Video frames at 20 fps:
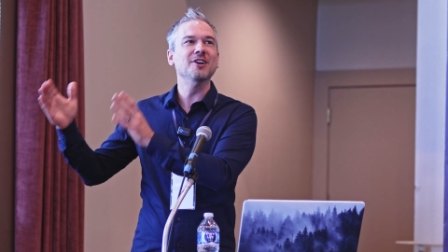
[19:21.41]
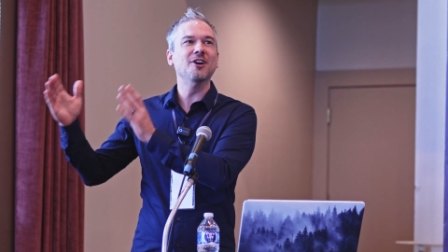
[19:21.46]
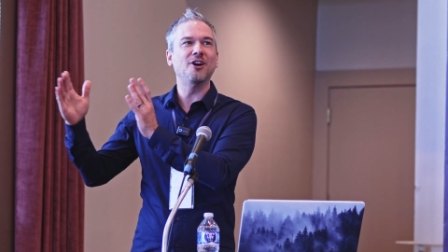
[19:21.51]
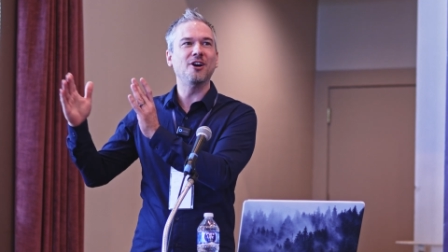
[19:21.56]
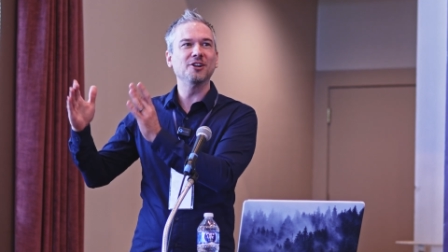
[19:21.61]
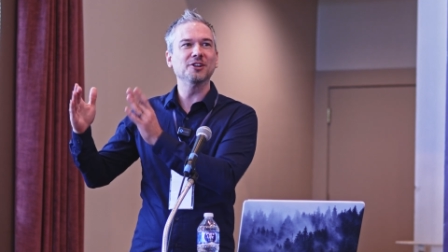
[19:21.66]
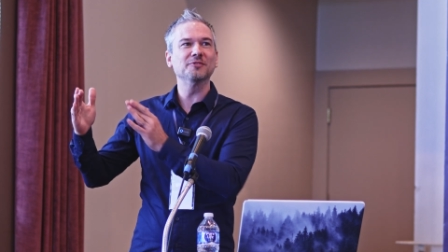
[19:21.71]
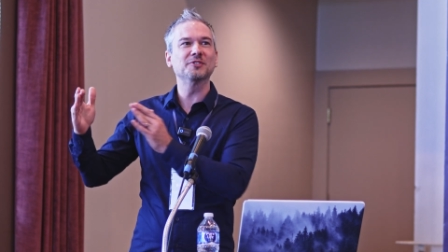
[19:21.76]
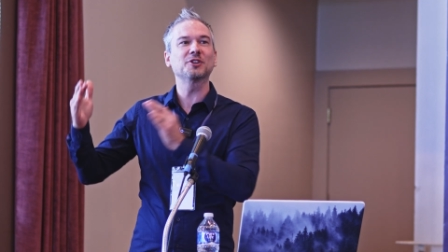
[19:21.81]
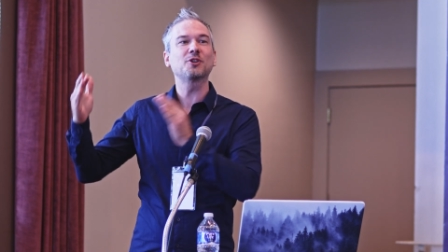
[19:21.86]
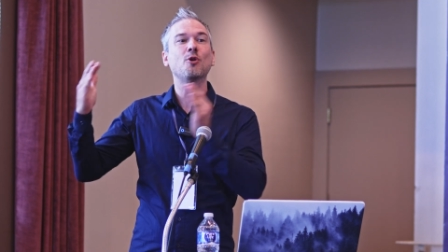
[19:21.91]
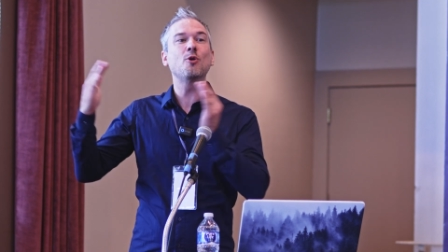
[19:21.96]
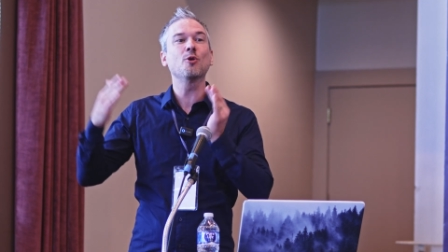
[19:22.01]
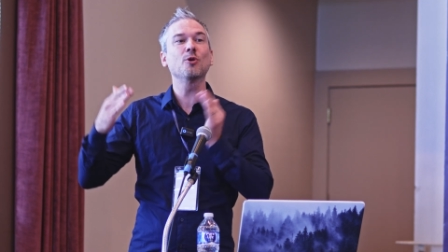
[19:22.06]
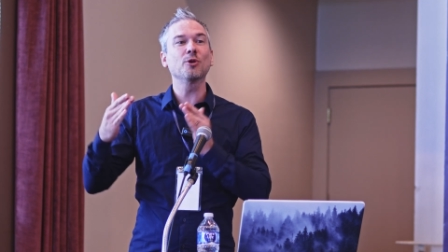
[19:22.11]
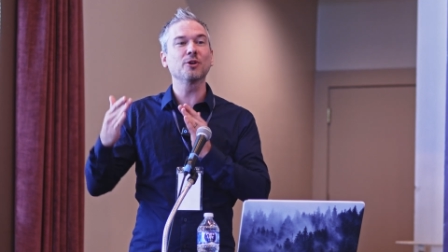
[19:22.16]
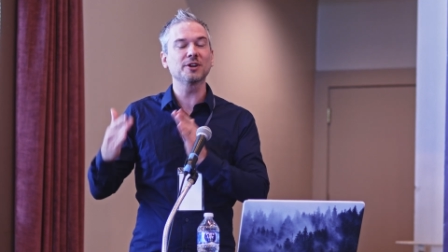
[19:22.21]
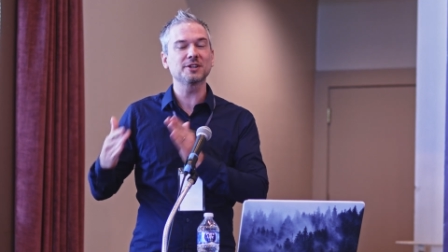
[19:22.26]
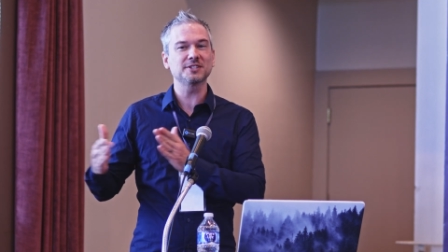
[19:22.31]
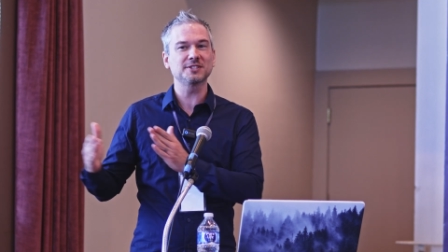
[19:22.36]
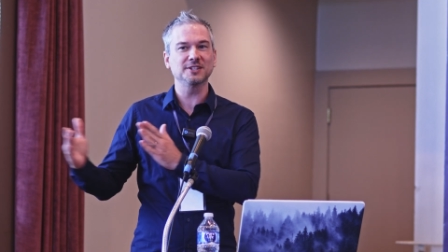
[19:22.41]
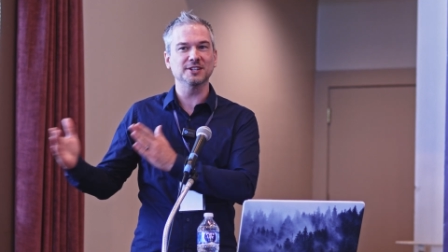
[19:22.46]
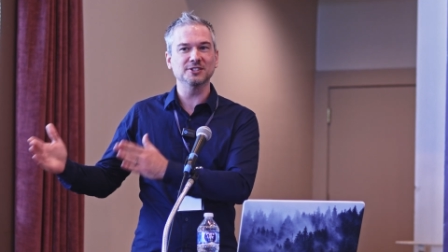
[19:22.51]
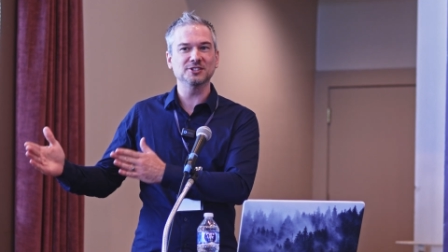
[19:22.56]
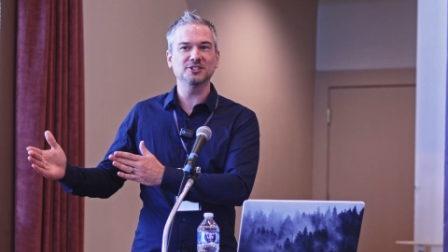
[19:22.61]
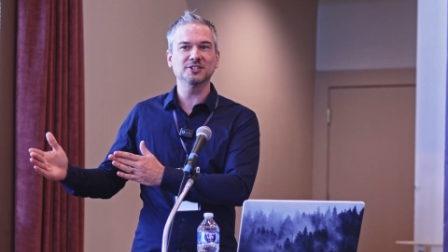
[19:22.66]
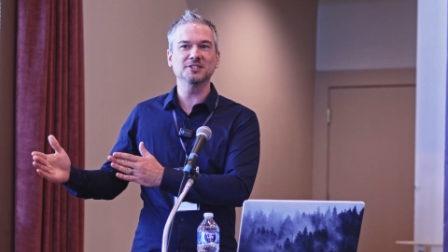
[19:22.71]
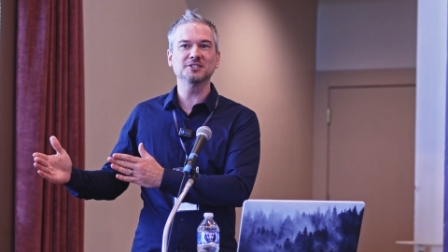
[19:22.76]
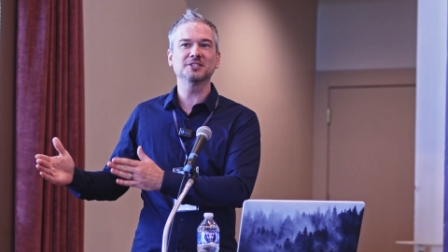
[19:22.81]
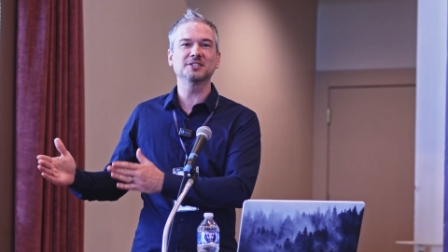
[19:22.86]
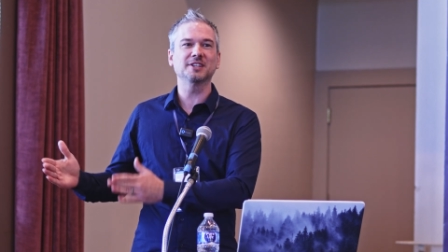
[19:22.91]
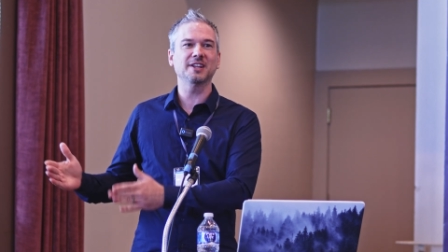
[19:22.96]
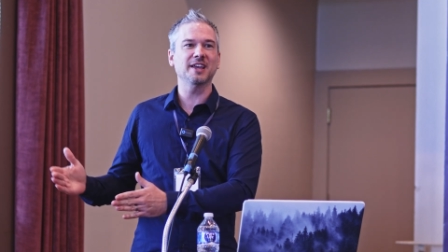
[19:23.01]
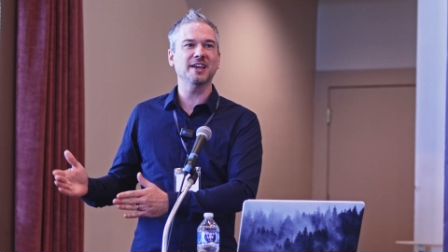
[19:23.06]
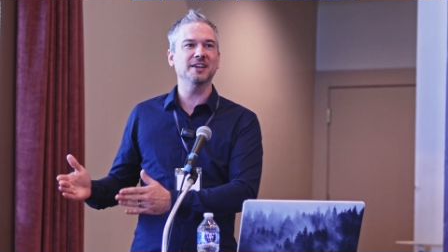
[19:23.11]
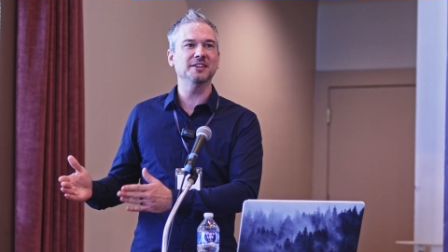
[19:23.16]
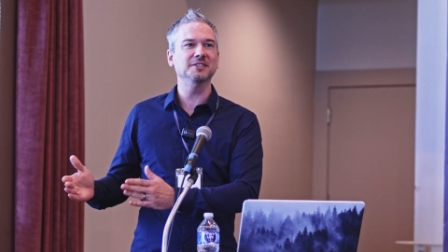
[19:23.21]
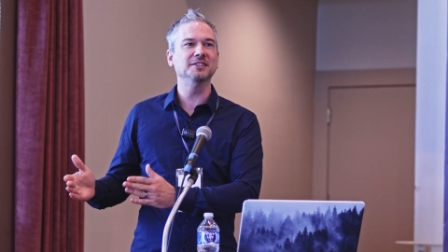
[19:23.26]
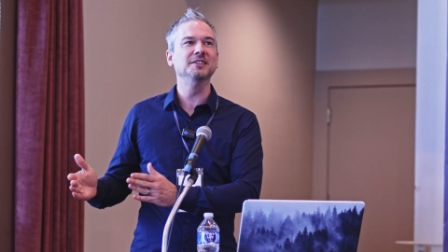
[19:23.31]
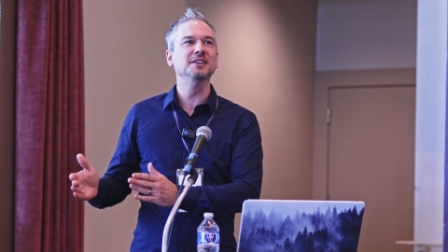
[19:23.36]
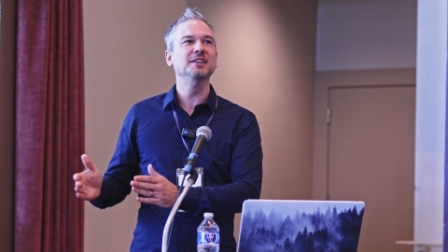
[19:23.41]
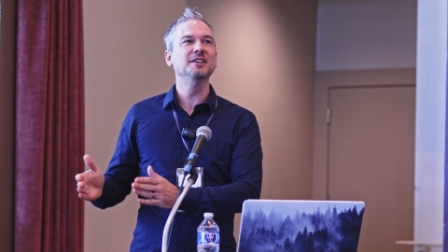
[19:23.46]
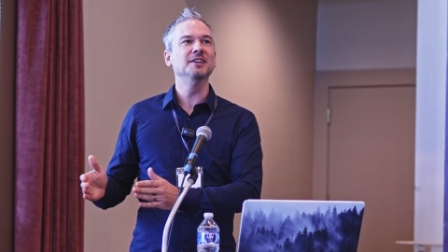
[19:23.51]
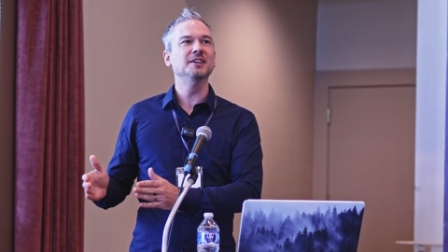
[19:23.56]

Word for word: all of the core extensions that had